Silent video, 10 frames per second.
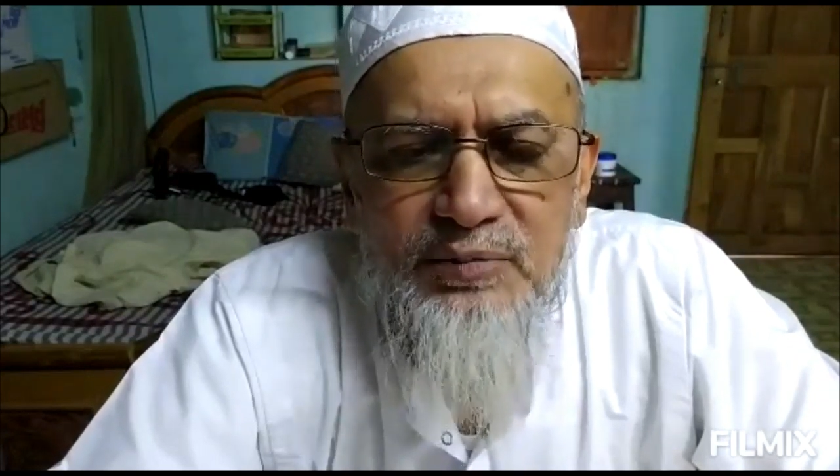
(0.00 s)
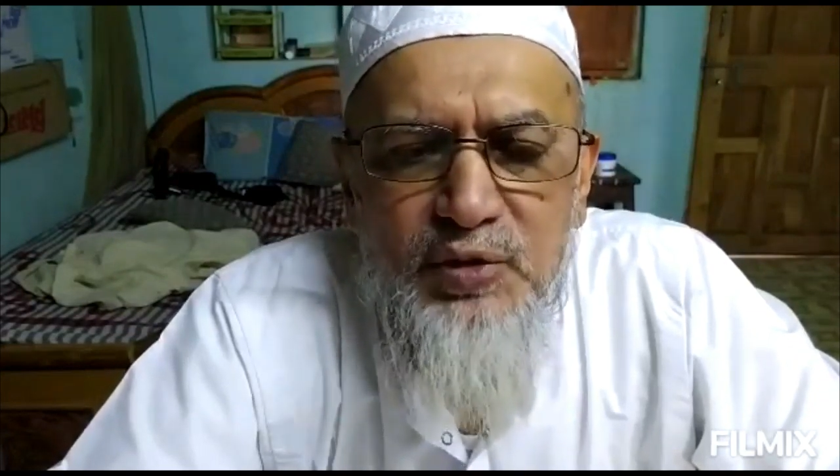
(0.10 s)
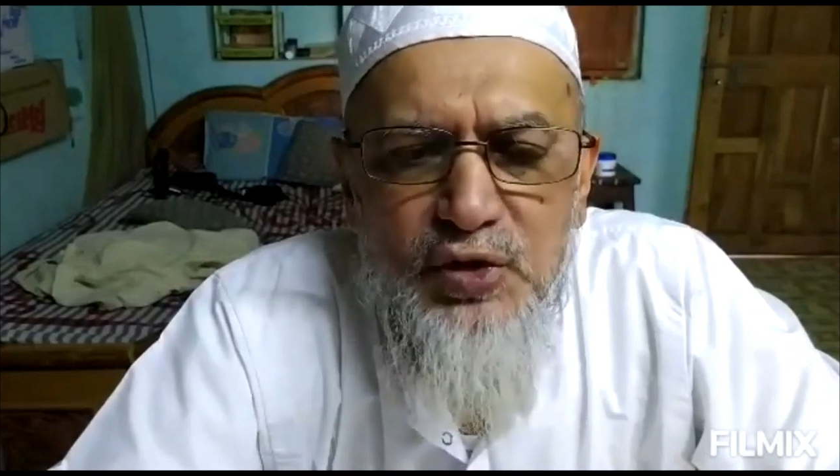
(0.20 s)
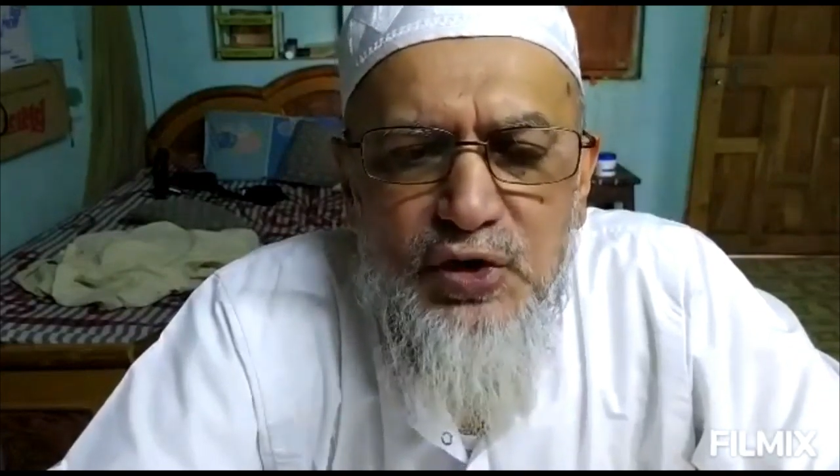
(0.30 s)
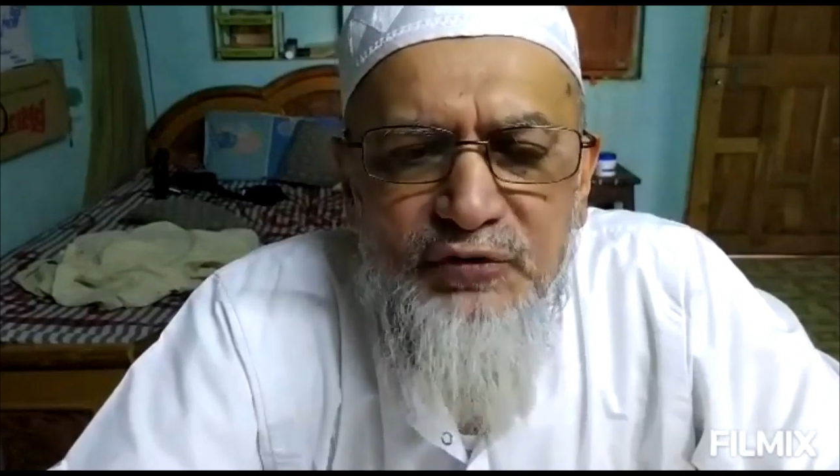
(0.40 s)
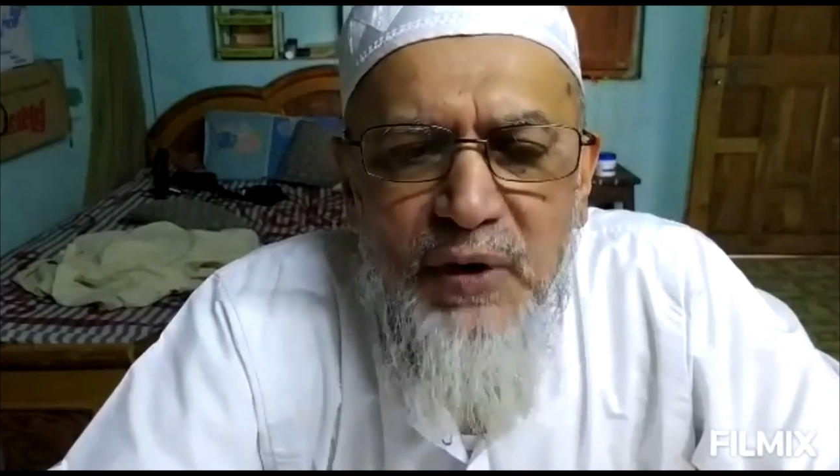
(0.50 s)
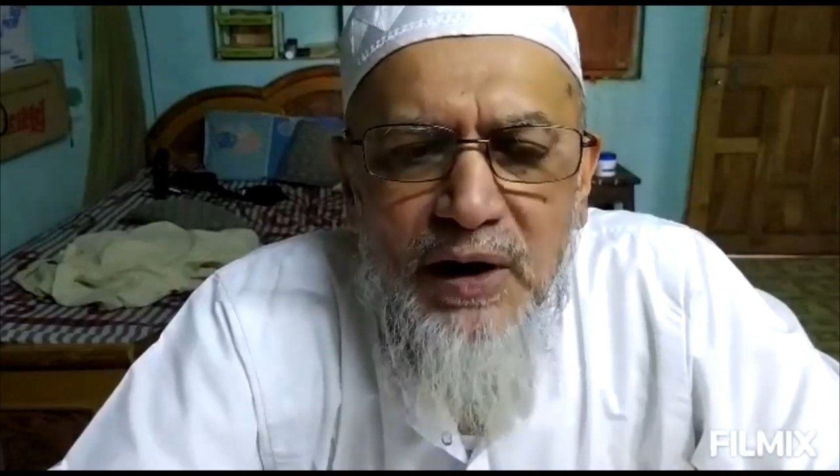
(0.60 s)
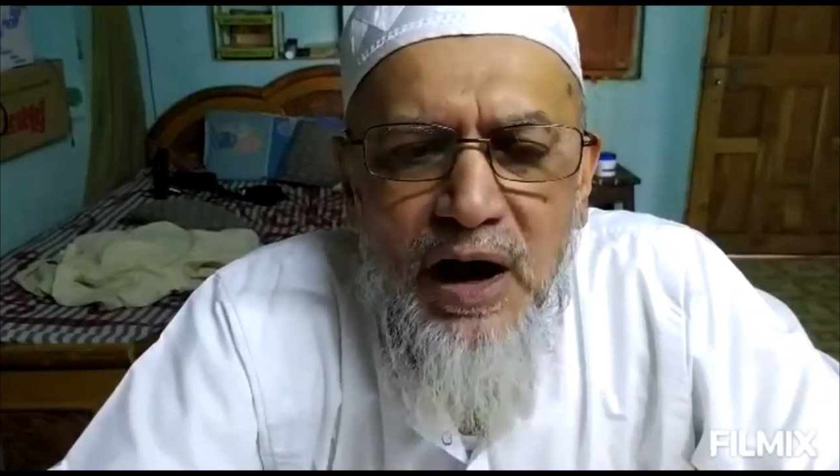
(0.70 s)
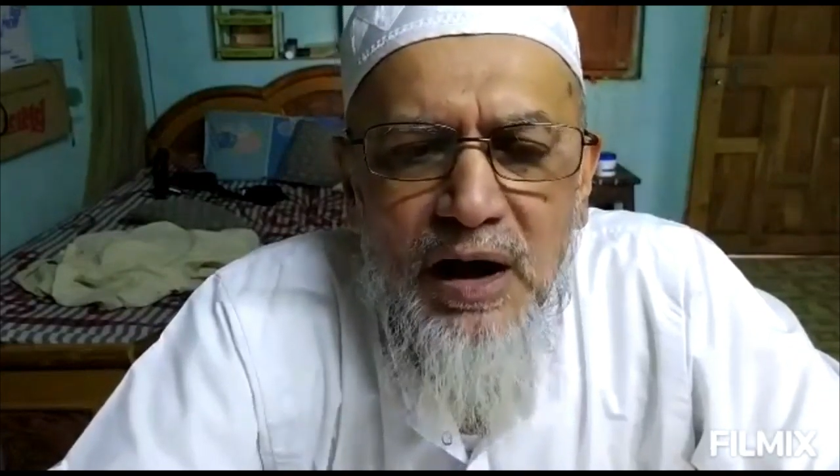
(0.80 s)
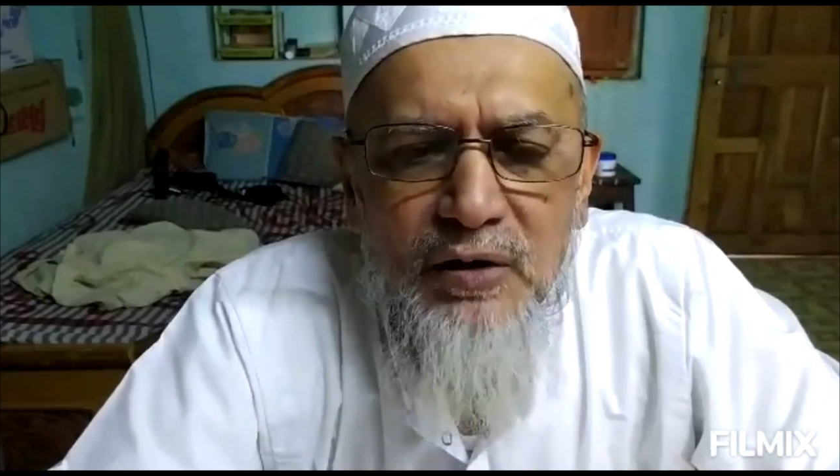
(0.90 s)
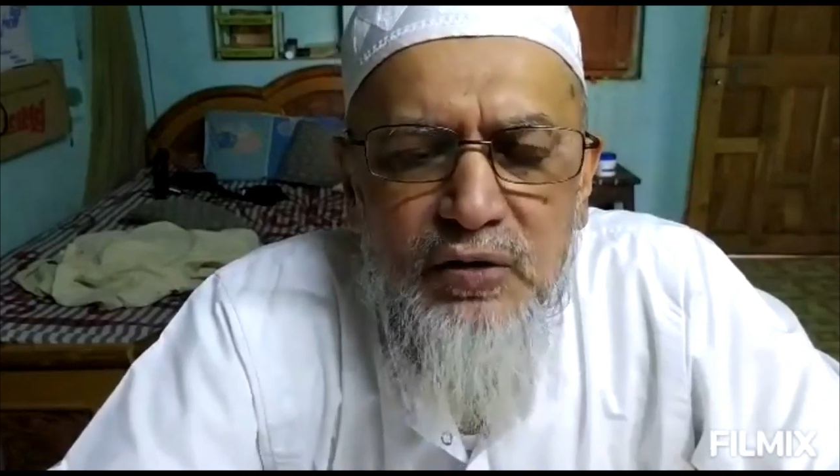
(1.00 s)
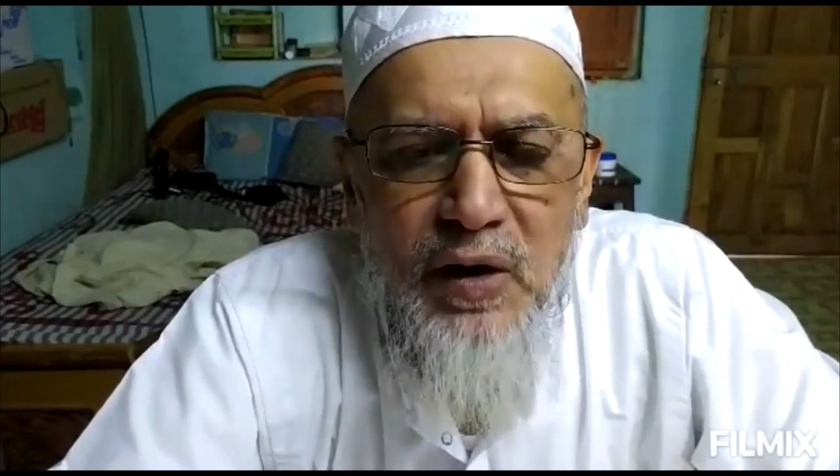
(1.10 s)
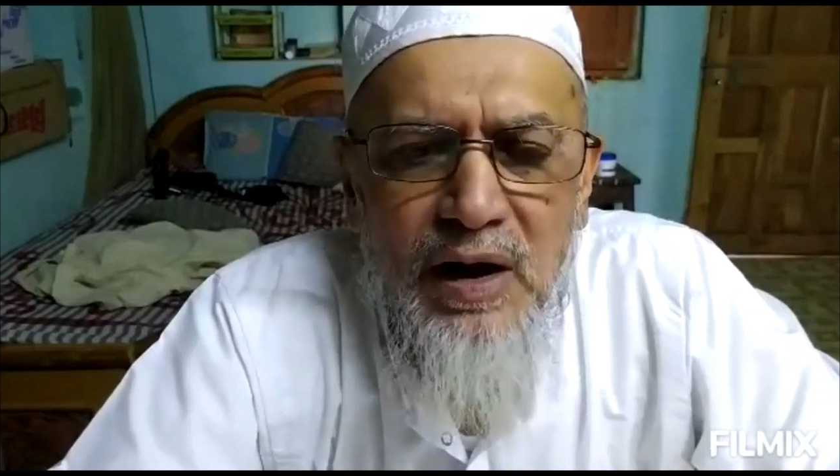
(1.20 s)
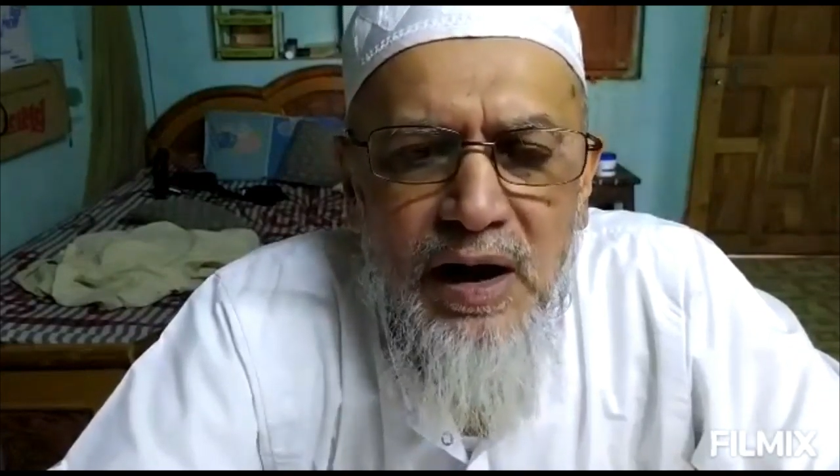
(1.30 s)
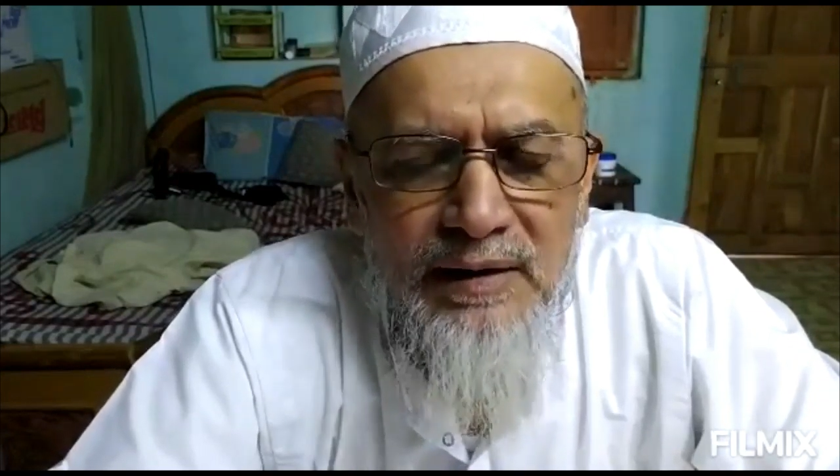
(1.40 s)
the book of Allah,
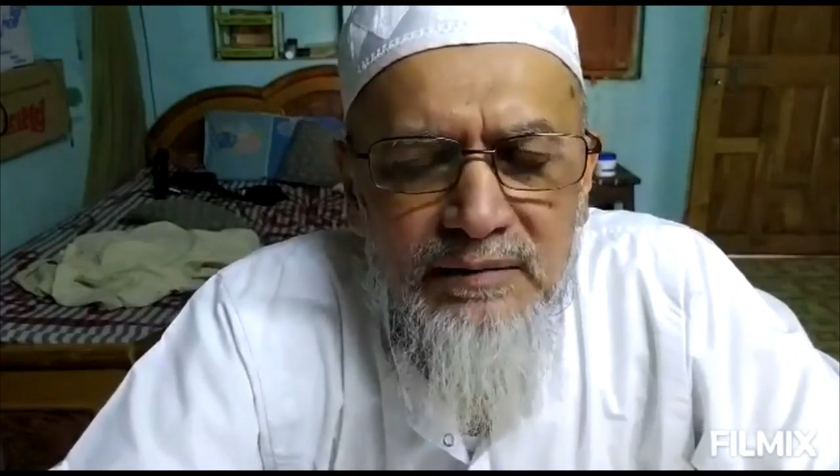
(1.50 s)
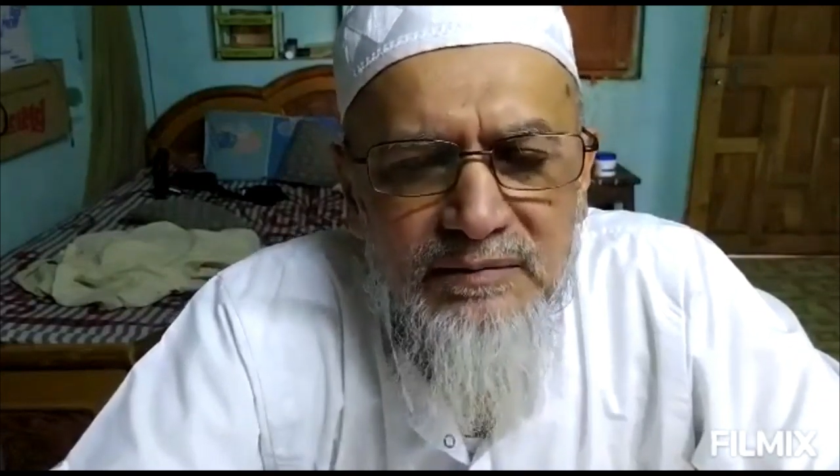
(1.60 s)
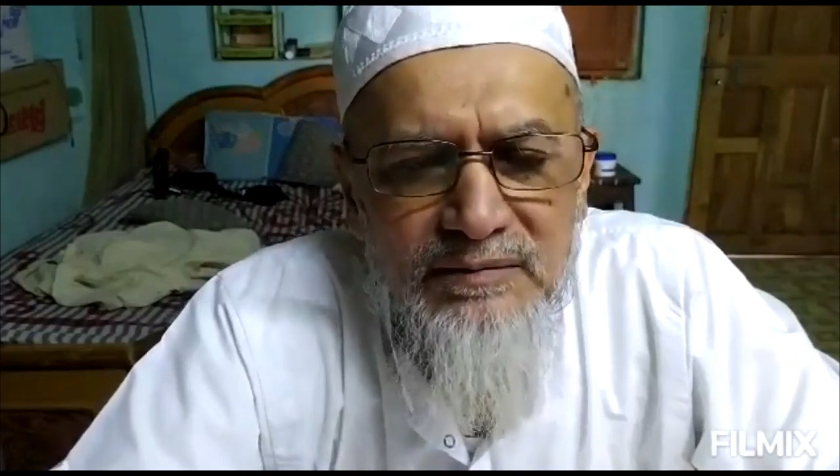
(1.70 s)
Quran.